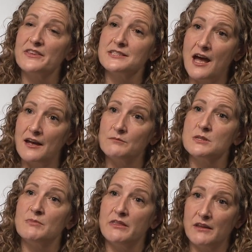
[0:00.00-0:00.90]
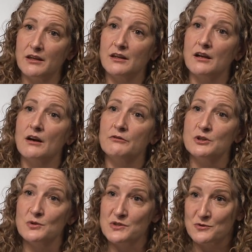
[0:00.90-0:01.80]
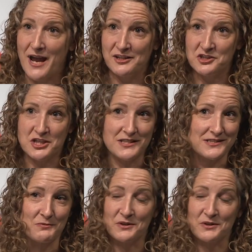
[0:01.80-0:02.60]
the time to be thinking of new strategies.